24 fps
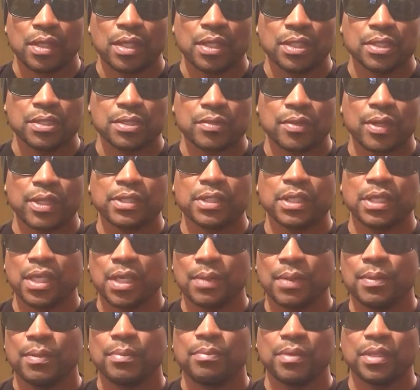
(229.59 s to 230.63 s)
And so I think
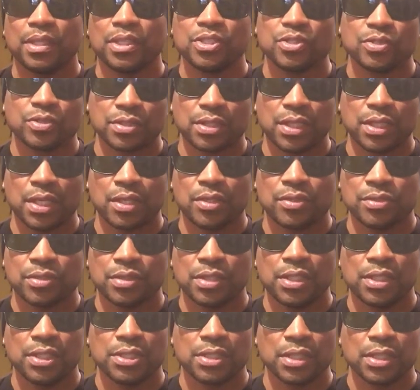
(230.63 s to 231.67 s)
him and Billy Joe Saunders
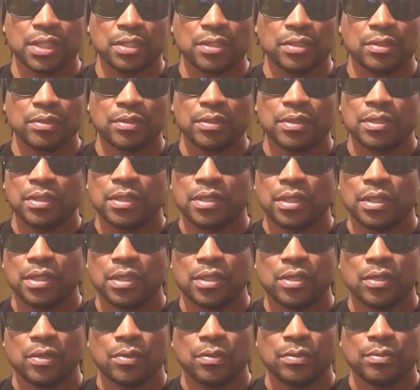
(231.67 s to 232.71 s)
need each other. You
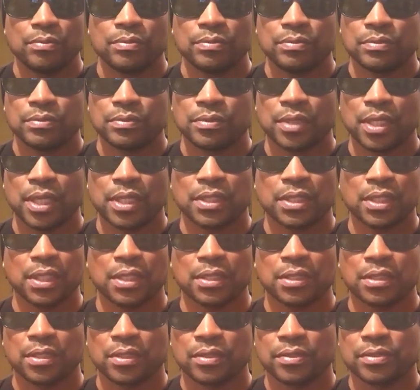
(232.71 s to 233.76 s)
know, I
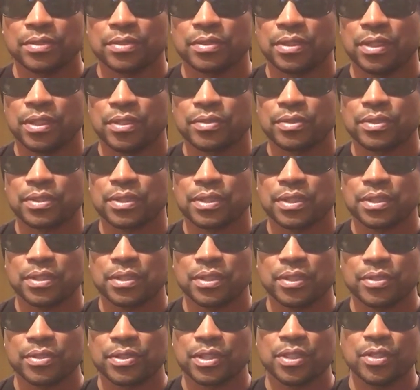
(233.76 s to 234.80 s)
think there's there's
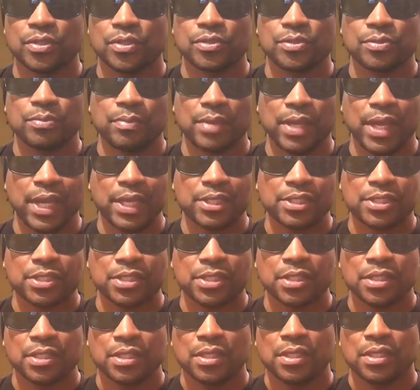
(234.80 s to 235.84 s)
their skills match.